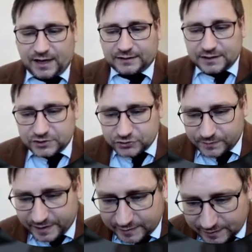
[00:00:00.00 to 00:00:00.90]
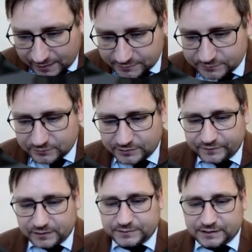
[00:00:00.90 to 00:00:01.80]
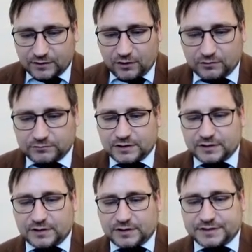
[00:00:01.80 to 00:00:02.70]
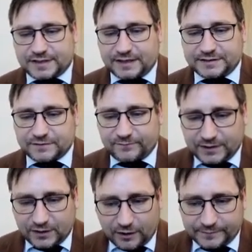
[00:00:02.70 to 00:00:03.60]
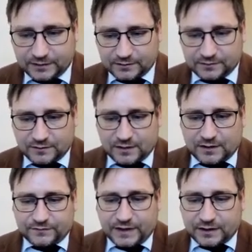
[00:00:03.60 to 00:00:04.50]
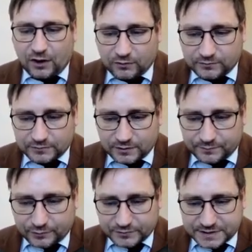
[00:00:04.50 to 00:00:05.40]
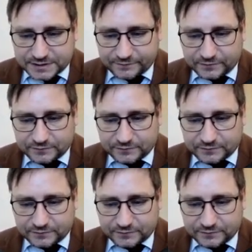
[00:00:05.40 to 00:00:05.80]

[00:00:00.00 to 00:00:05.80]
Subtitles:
and they should be entitled to develop their own states of becoming, their own process of